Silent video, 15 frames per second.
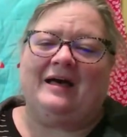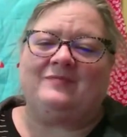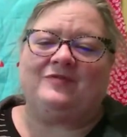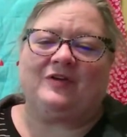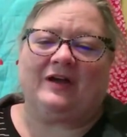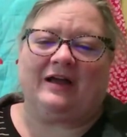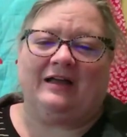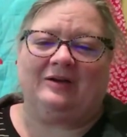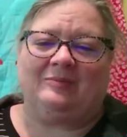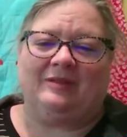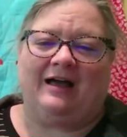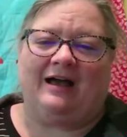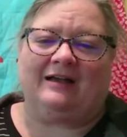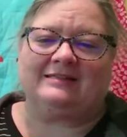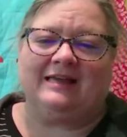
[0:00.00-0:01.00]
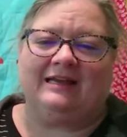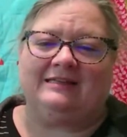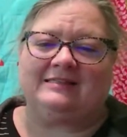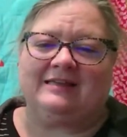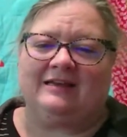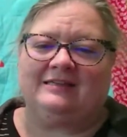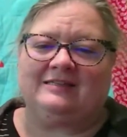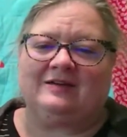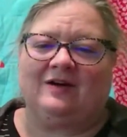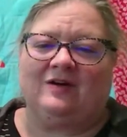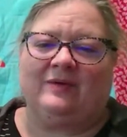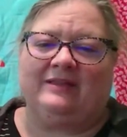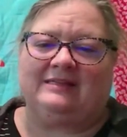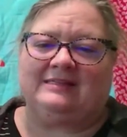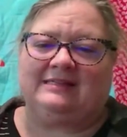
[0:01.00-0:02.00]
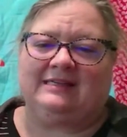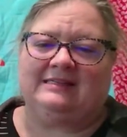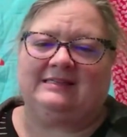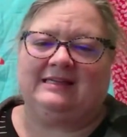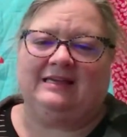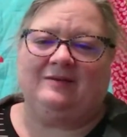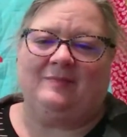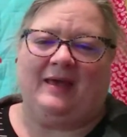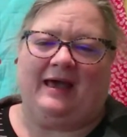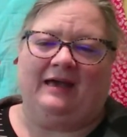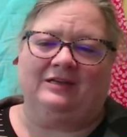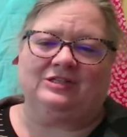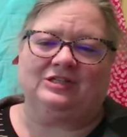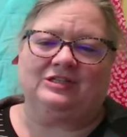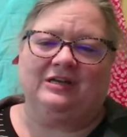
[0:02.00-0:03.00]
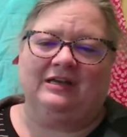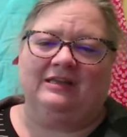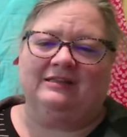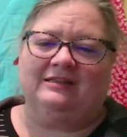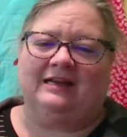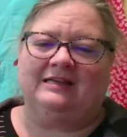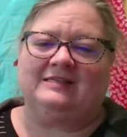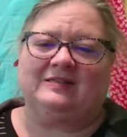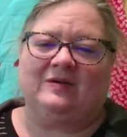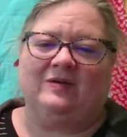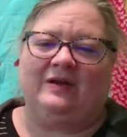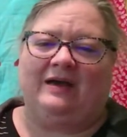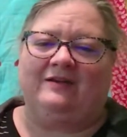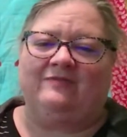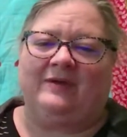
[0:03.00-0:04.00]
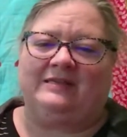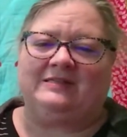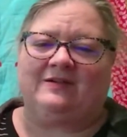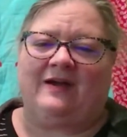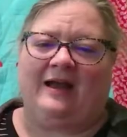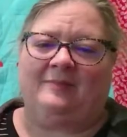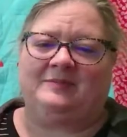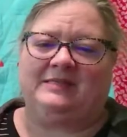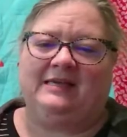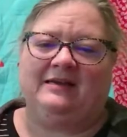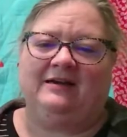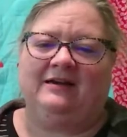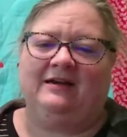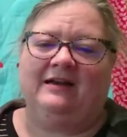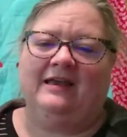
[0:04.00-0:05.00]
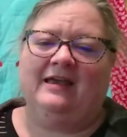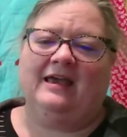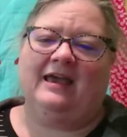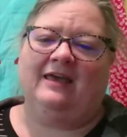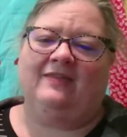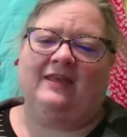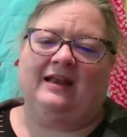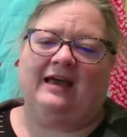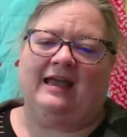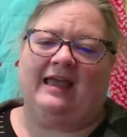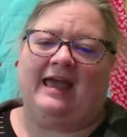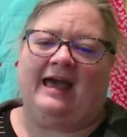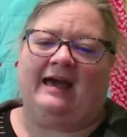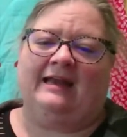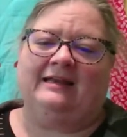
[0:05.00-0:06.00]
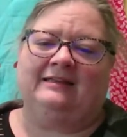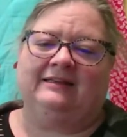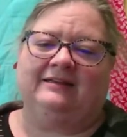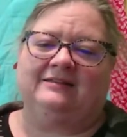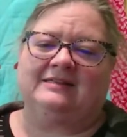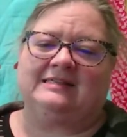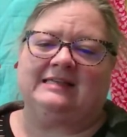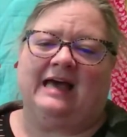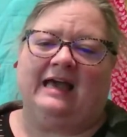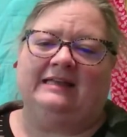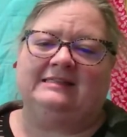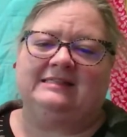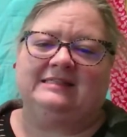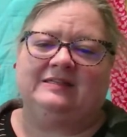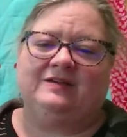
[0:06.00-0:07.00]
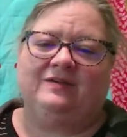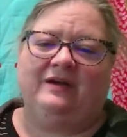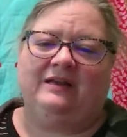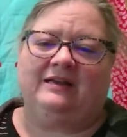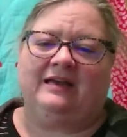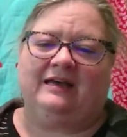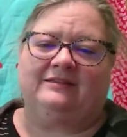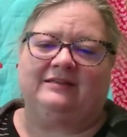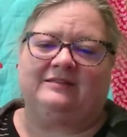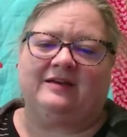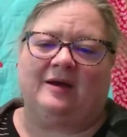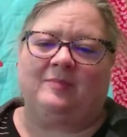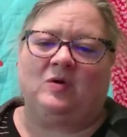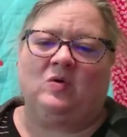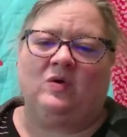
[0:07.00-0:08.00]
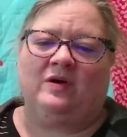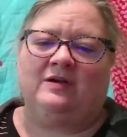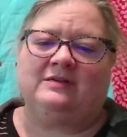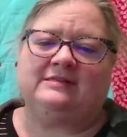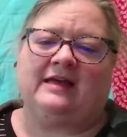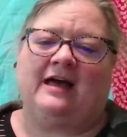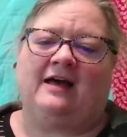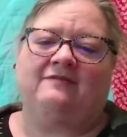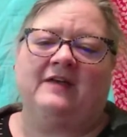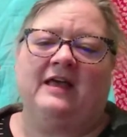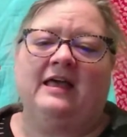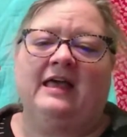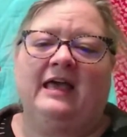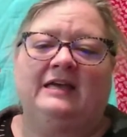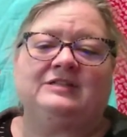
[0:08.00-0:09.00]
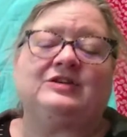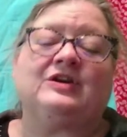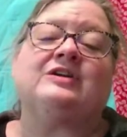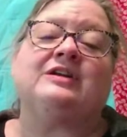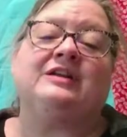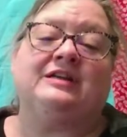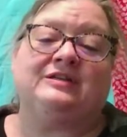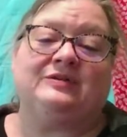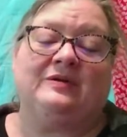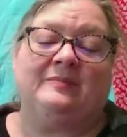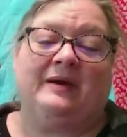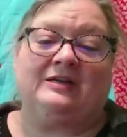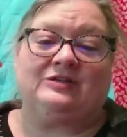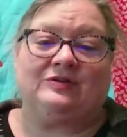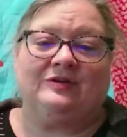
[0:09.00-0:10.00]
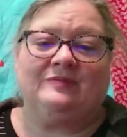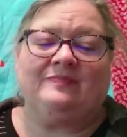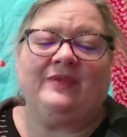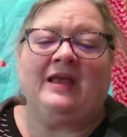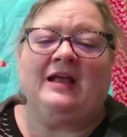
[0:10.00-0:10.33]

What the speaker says: for color blocks, and it's going to start with a 16 patch that I sewed out of my scraps here. And then I added little sides to it and cut the top corners off and turned it into a mushroom.